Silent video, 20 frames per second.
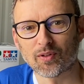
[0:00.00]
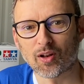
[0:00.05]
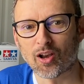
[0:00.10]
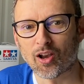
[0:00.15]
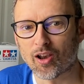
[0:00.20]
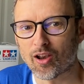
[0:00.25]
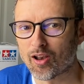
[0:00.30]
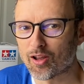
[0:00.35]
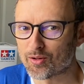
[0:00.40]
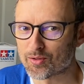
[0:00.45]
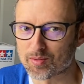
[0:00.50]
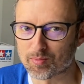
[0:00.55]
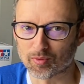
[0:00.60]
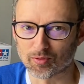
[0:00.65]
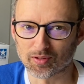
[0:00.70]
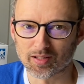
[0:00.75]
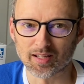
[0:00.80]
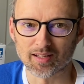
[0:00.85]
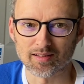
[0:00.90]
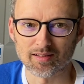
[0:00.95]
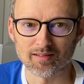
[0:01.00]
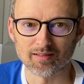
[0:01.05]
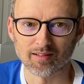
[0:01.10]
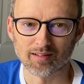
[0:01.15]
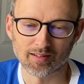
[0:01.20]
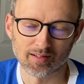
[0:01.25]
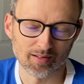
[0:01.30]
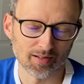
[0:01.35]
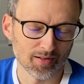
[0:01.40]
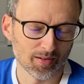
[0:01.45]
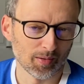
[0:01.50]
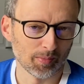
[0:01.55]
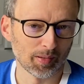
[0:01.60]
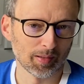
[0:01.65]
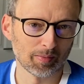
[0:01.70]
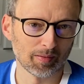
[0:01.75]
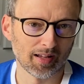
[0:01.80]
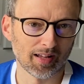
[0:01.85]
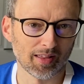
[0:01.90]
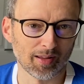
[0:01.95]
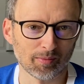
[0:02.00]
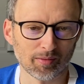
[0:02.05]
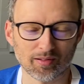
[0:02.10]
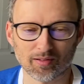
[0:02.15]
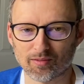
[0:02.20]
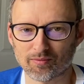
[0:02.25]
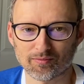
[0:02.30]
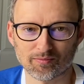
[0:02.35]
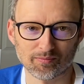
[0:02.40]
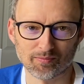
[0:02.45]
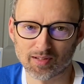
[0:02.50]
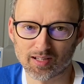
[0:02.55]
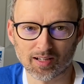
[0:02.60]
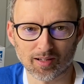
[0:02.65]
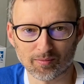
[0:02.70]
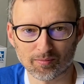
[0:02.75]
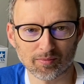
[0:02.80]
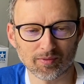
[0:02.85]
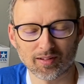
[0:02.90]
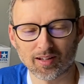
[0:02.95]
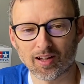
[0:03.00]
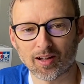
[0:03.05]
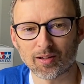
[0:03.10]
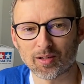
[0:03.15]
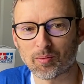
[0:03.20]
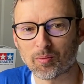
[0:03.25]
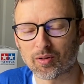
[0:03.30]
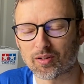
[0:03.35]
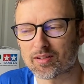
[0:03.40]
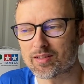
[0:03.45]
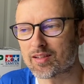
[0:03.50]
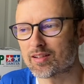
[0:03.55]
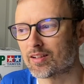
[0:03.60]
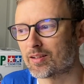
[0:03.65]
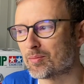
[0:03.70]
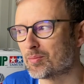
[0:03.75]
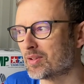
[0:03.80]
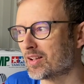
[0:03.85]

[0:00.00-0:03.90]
loads more kits, and there's a lot of people out there with, you know, only one or two.